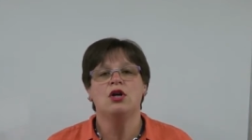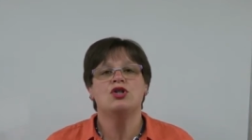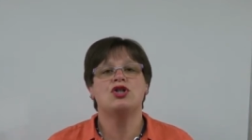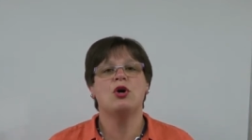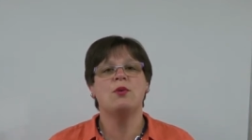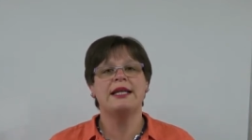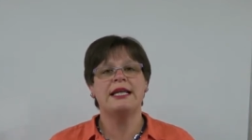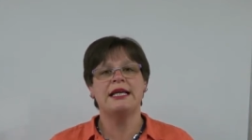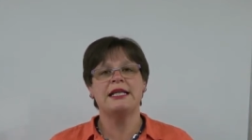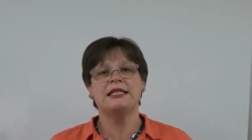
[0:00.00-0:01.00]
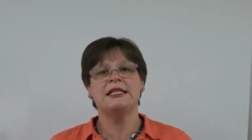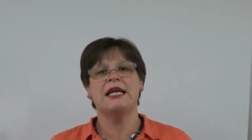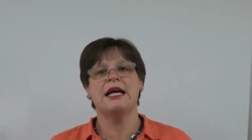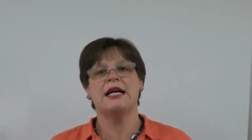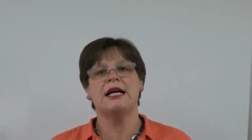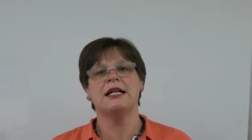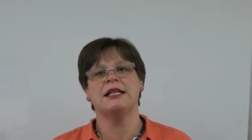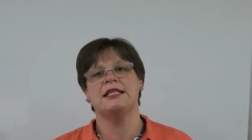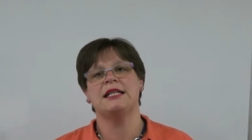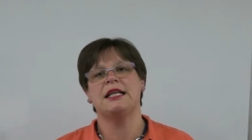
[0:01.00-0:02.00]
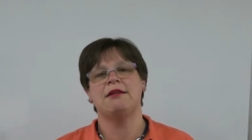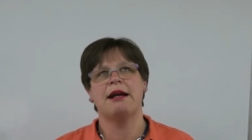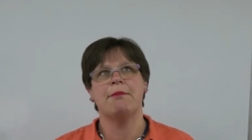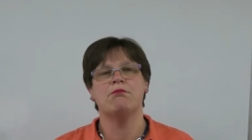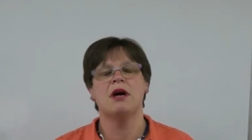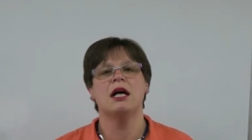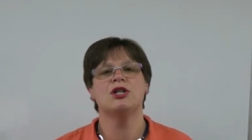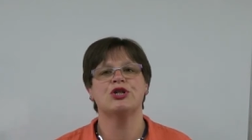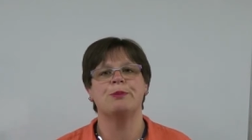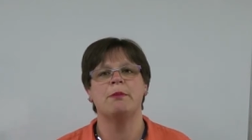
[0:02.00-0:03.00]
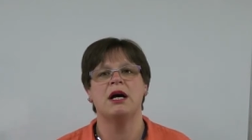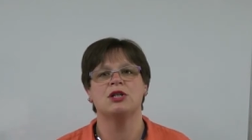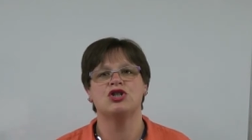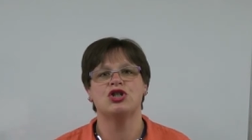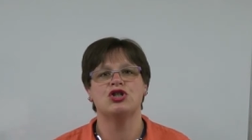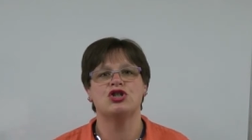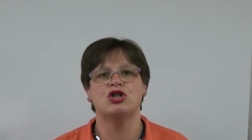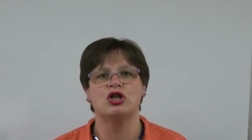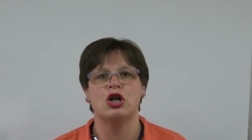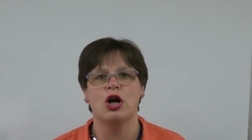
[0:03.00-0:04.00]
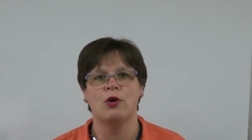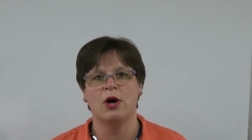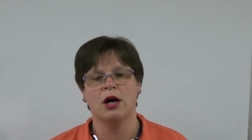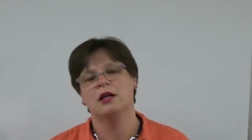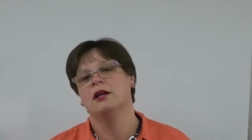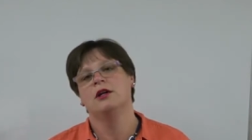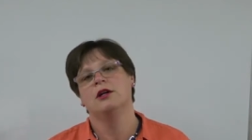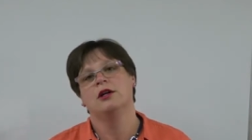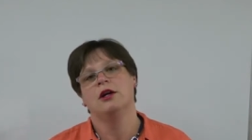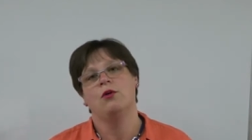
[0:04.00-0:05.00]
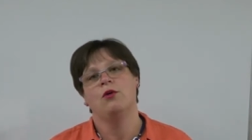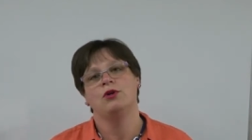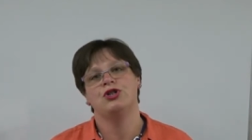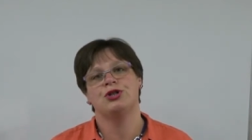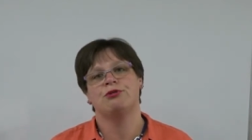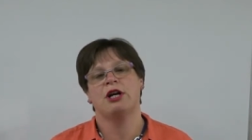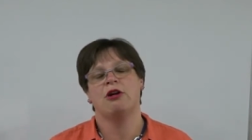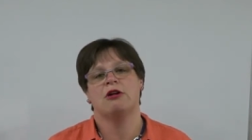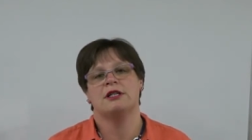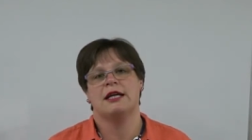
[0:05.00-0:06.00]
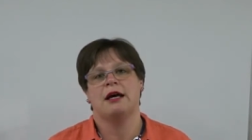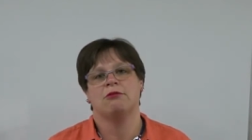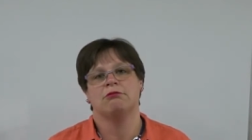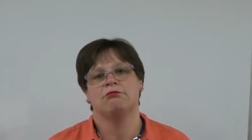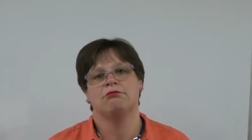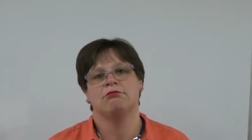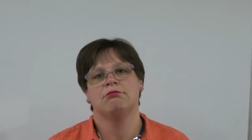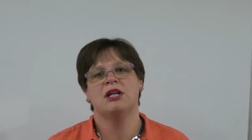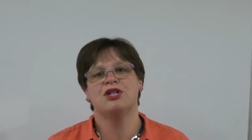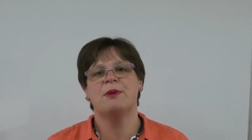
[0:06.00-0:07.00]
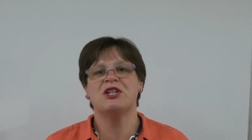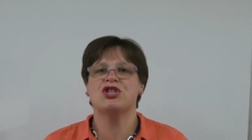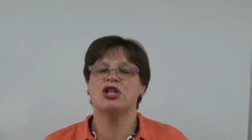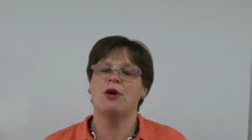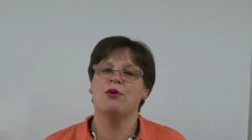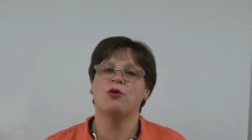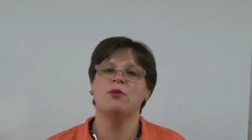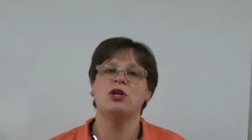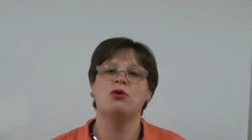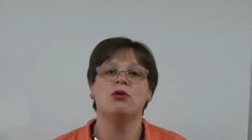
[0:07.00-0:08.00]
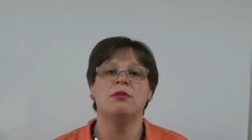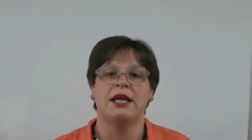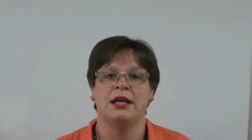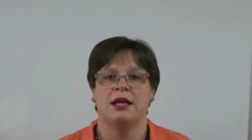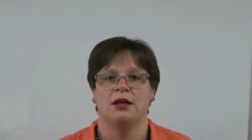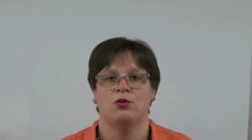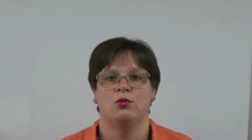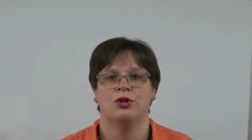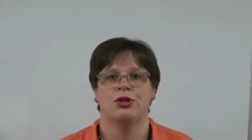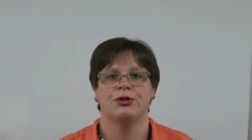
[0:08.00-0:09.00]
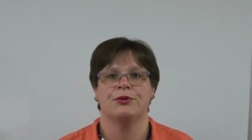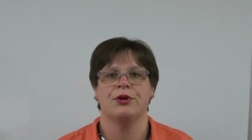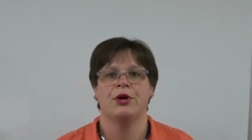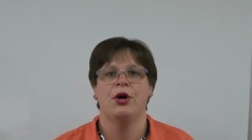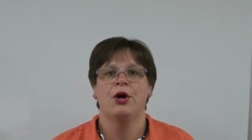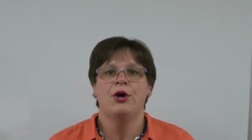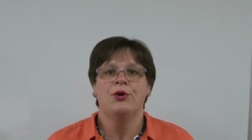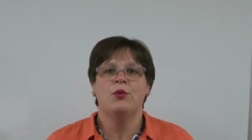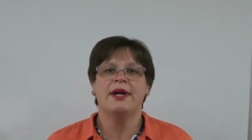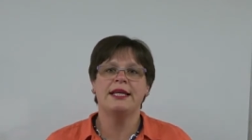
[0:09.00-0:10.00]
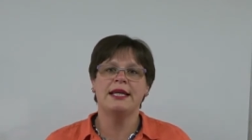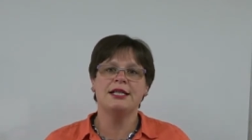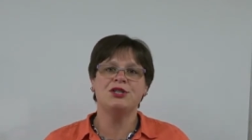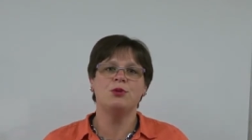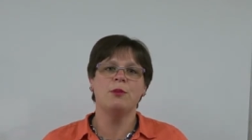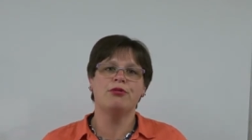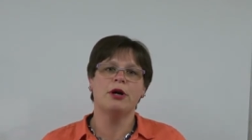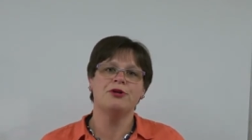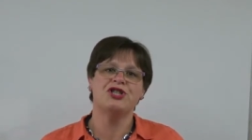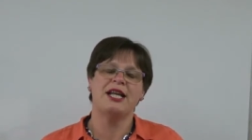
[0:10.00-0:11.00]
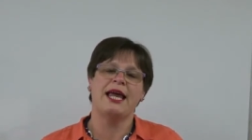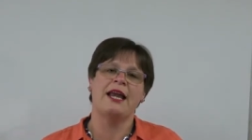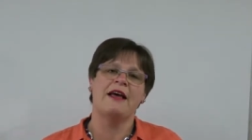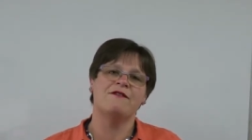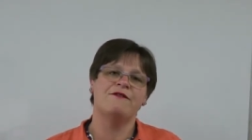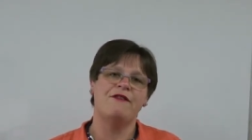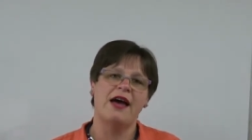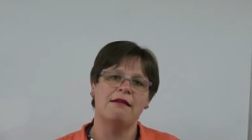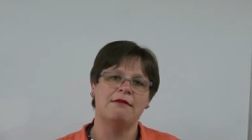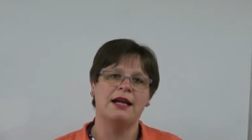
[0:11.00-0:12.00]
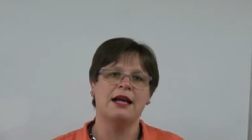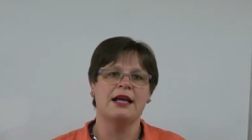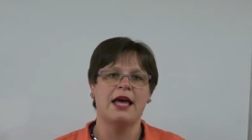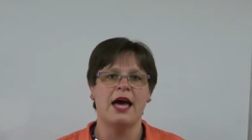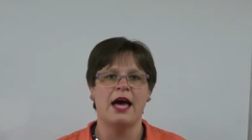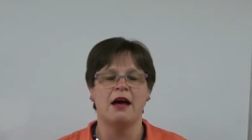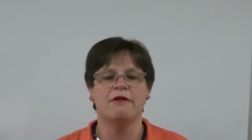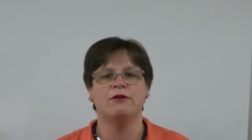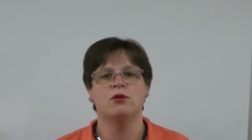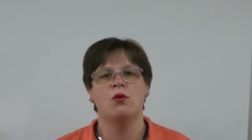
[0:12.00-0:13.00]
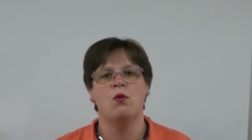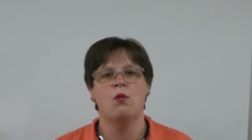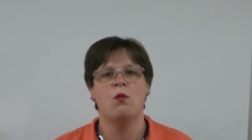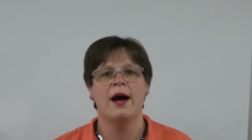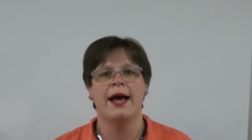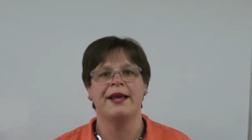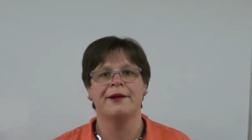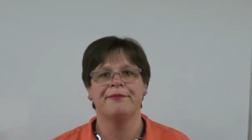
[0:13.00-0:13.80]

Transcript: So we need to take our clutter clearing much, much slower during lockdown, much, much slower than we normally would. We need to approach it in a very careful way.